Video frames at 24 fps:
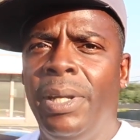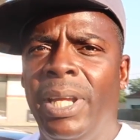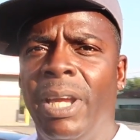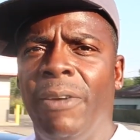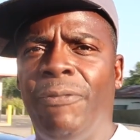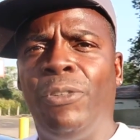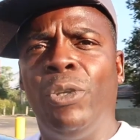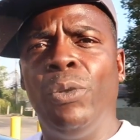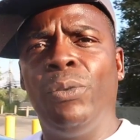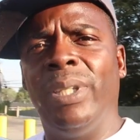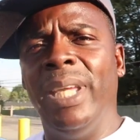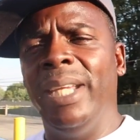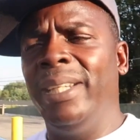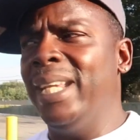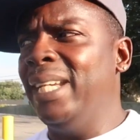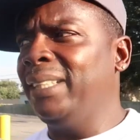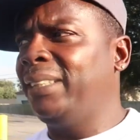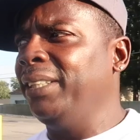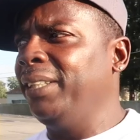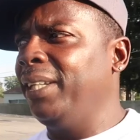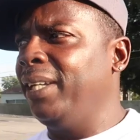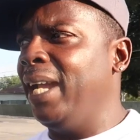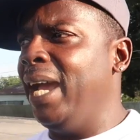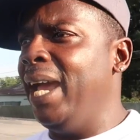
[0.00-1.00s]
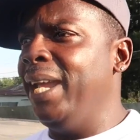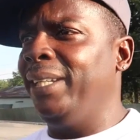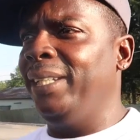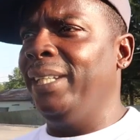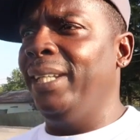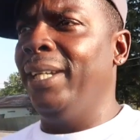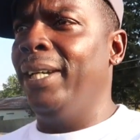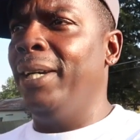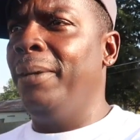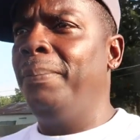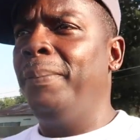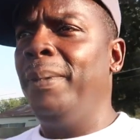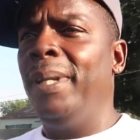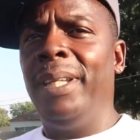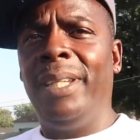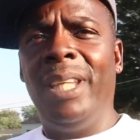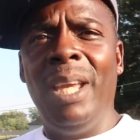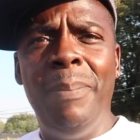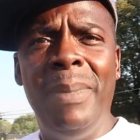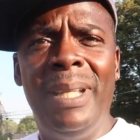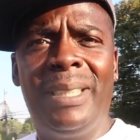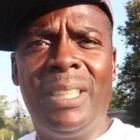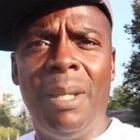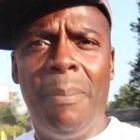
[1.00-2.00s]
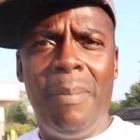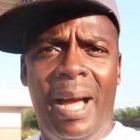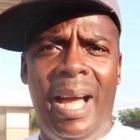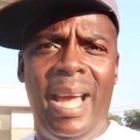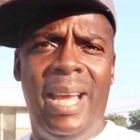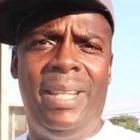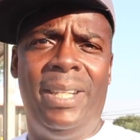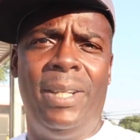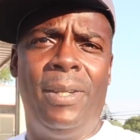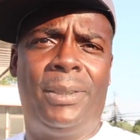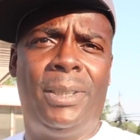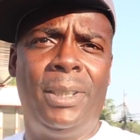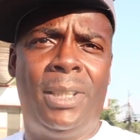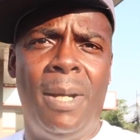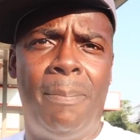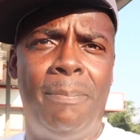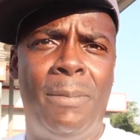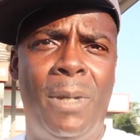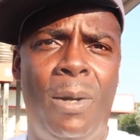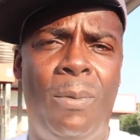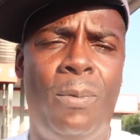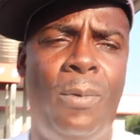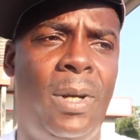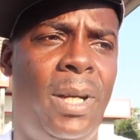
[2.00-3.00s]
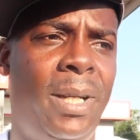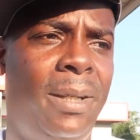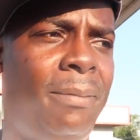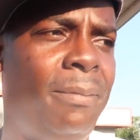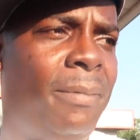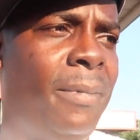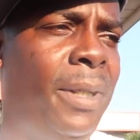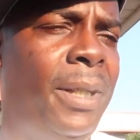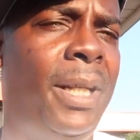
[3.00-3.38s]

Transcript: if you think that's a good idea. Give me some ideas to come up with.